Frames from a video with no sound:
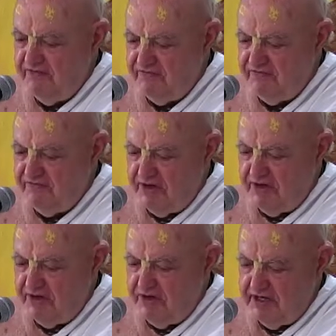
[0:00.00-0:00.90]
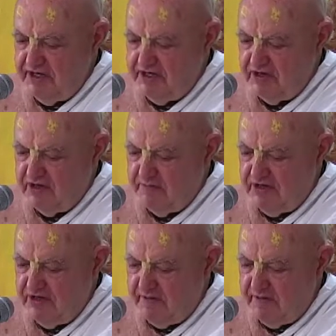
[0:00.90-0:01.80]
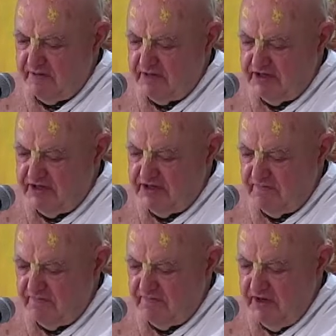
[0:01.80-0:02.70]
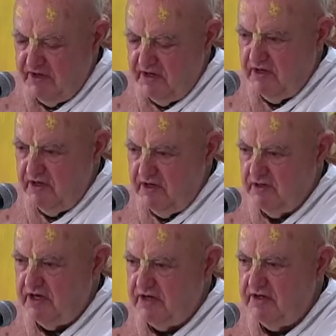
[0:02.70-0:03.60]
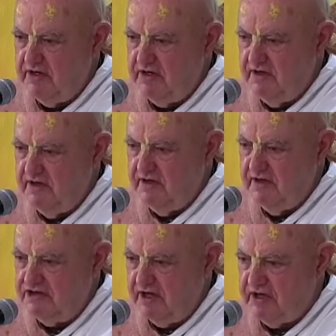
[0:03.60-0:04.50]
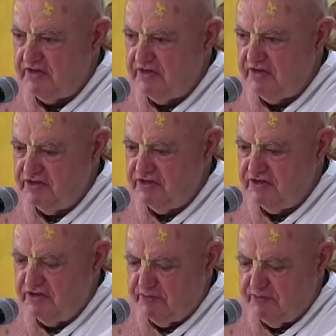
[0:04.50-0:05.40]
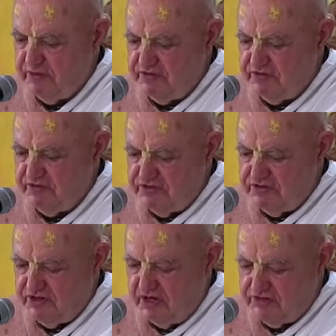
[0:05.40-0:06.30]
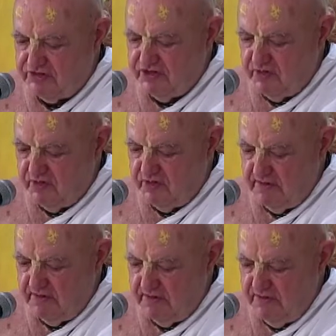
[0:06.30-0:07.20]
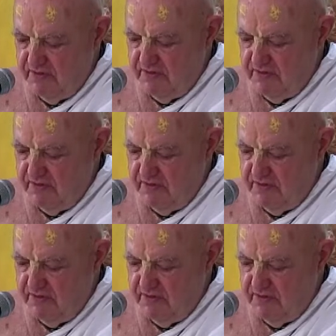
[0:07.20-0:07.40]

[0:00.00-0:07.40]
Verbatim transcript: Every different body you get is going to be the same kind of deal. You're going to get a chance to ex express your desires in that way.